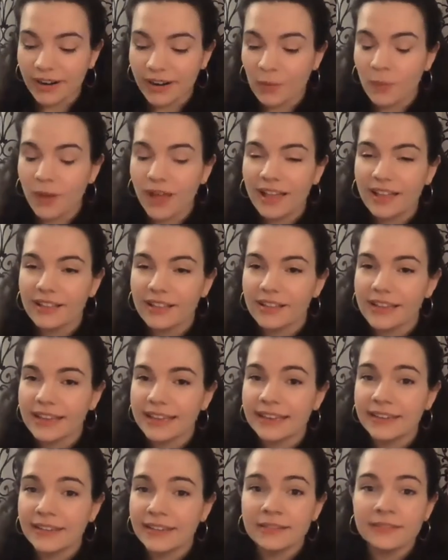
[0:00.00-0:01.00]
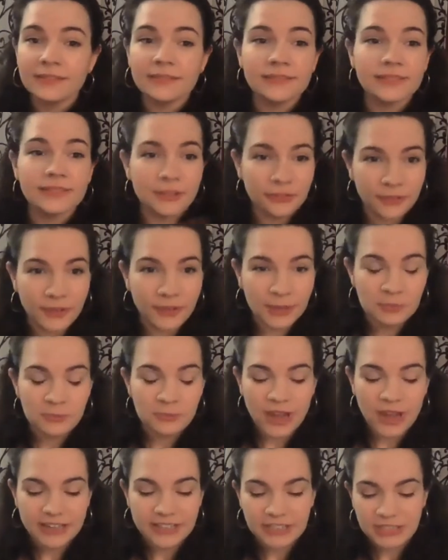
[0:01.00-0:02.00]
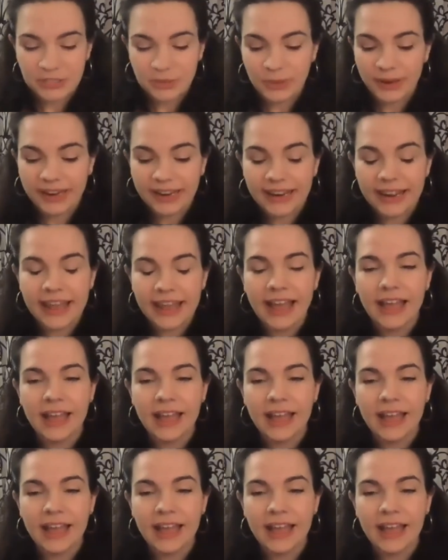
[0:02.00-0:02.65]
Well, in the film Ratatouille,